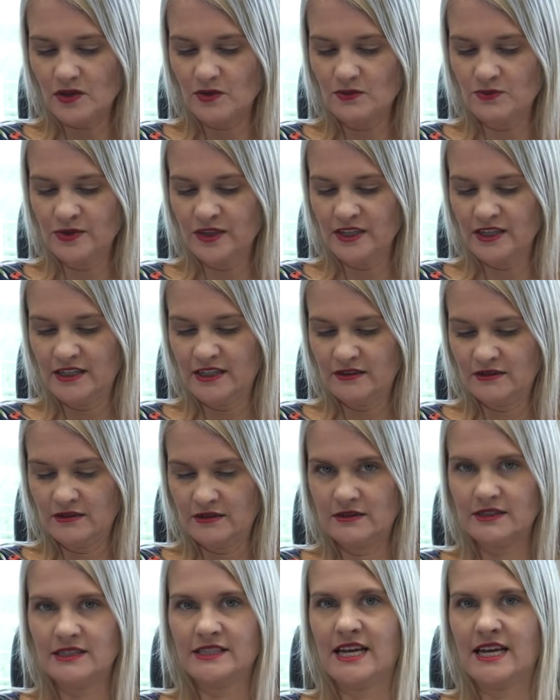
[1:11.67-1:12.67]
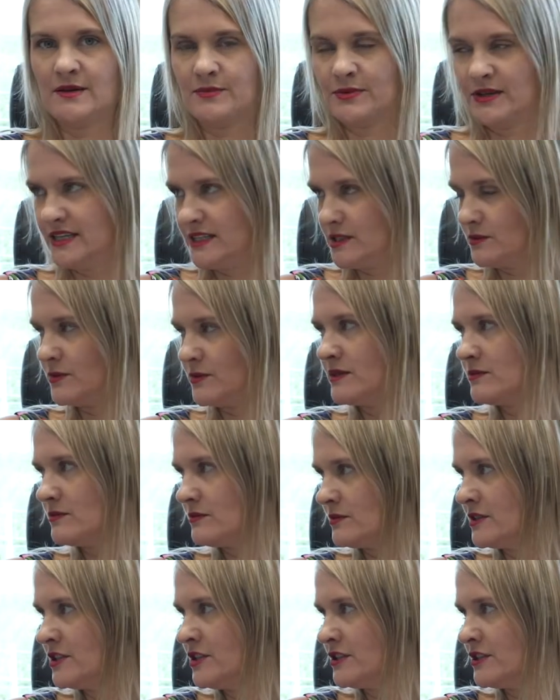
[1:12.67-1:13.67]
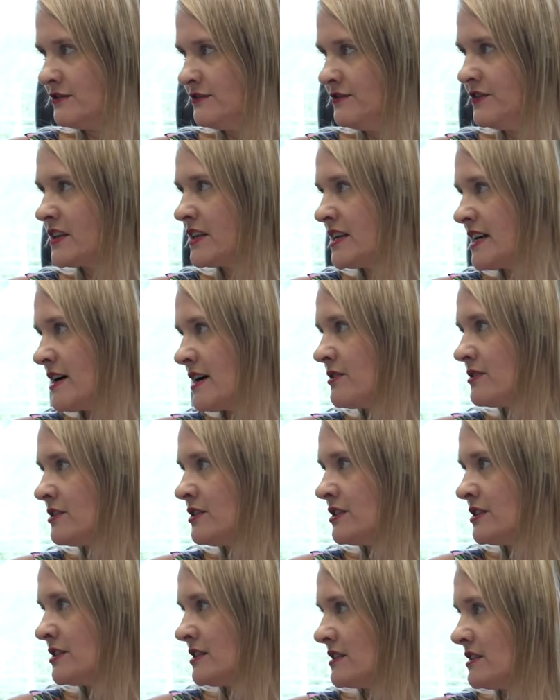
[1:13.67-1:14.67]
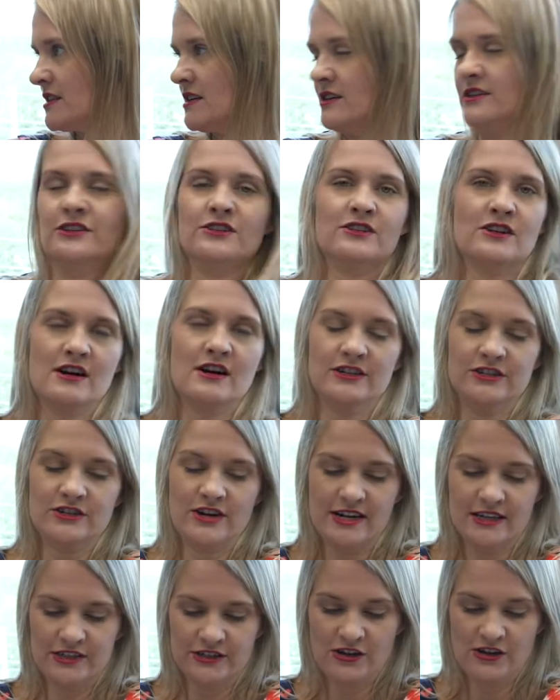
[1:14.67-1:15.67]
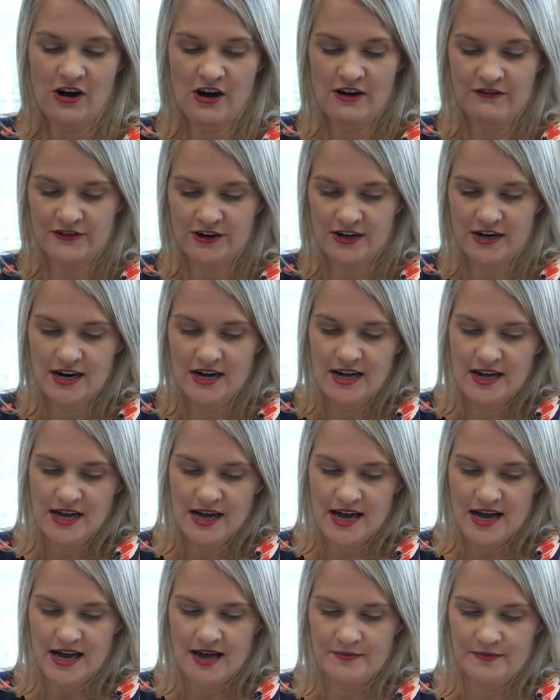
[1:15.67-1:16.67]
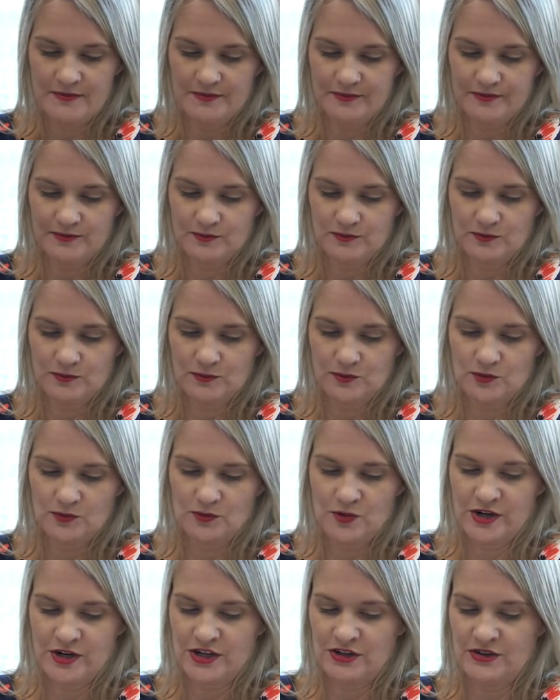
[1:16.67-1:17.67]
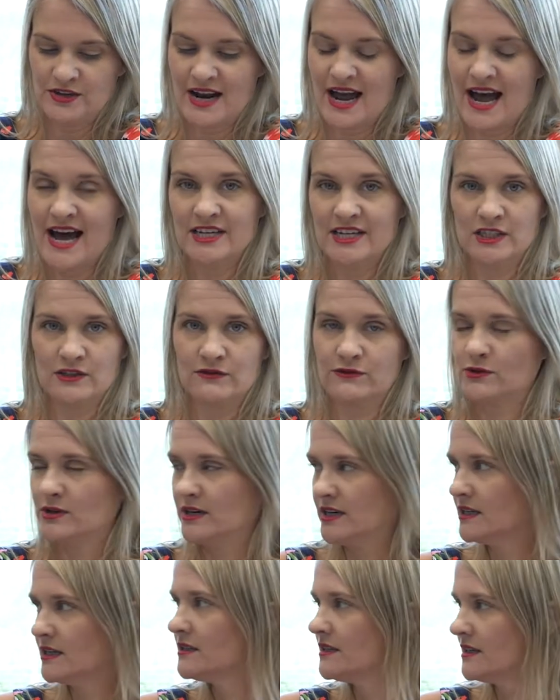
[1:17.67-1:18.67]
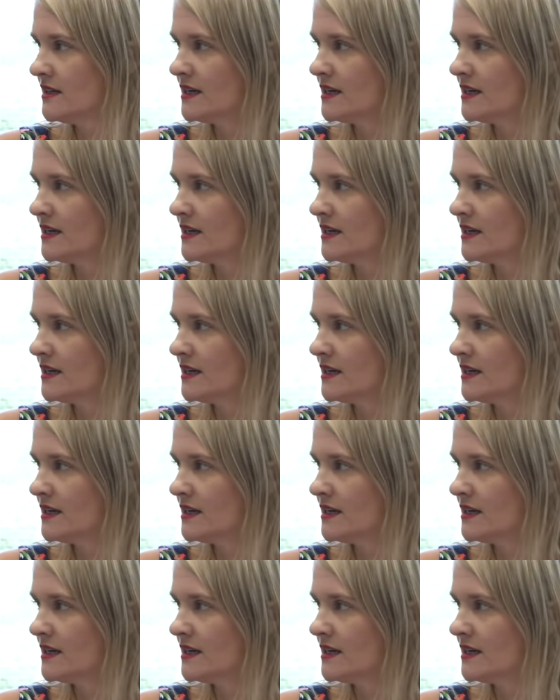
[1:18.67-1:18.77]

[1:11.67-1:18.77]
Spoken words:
really take place when you're filling out your contract, your offer. What are you going to ask for?